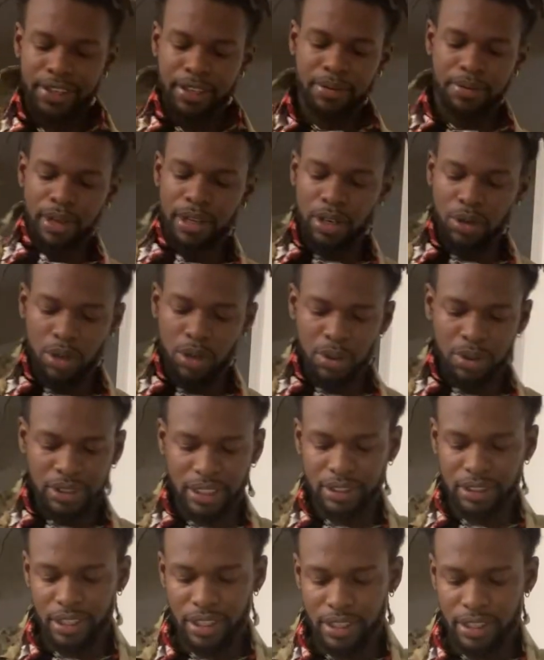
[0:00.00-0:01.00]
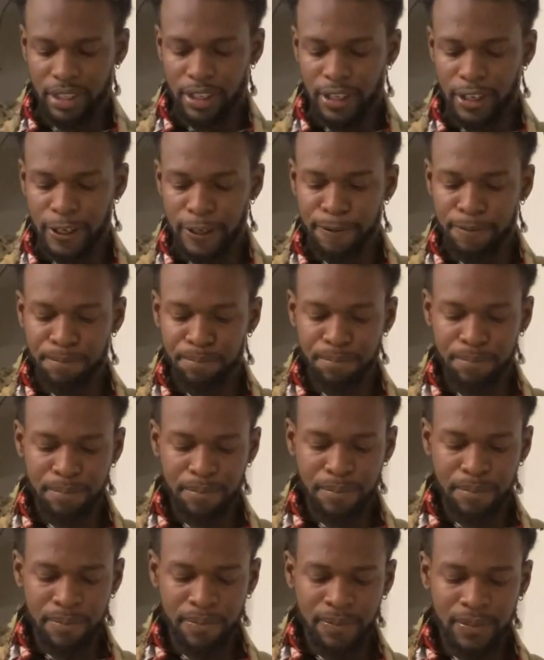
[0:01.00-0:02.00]
Anyway, what was I saying?
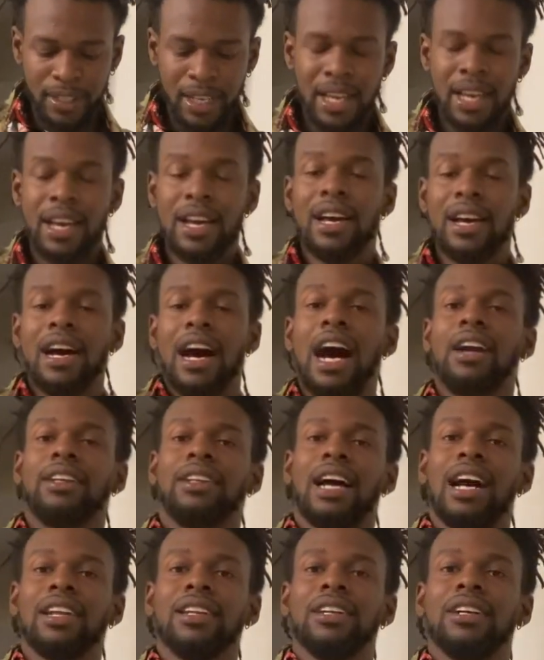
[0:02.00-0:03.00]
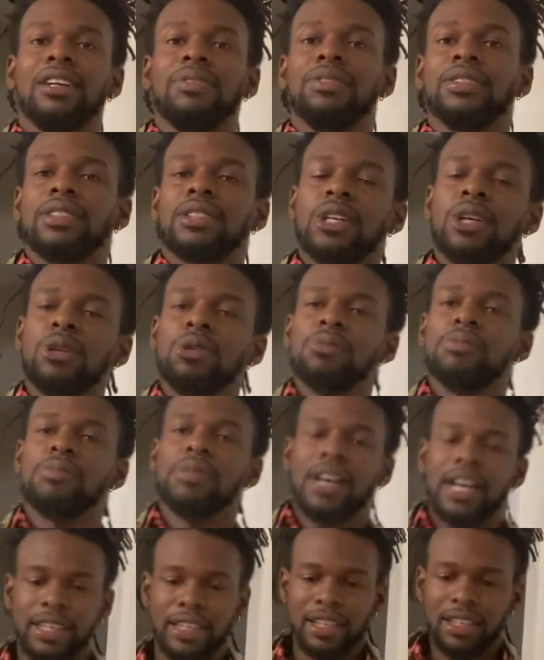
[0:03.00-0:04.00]
I love this scope.
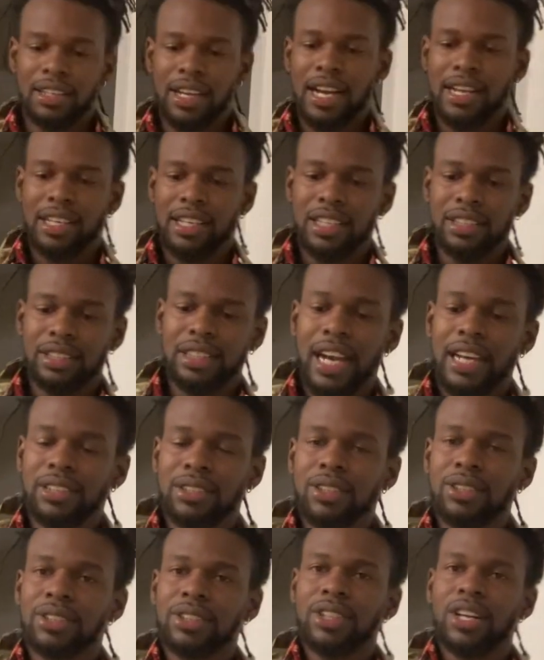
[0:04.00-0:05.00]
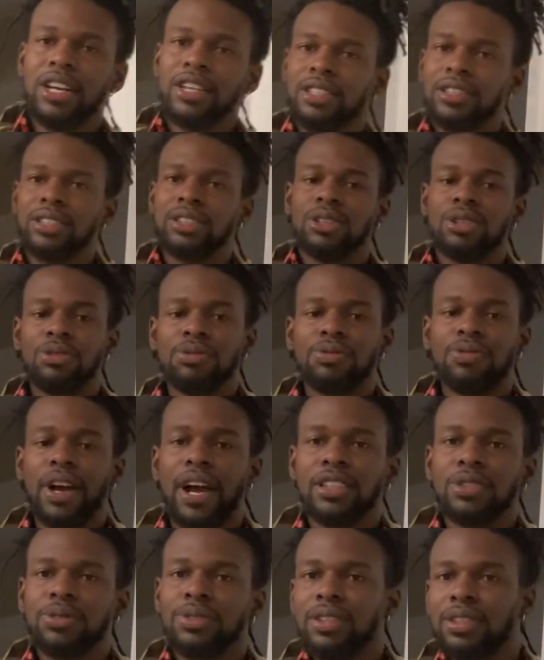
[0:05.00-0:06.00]
I get sights on target so
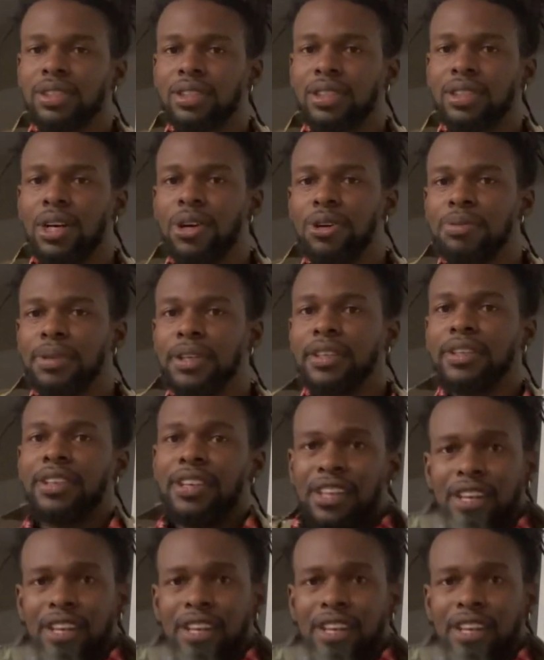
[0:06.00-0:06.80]
fast with this scope, man.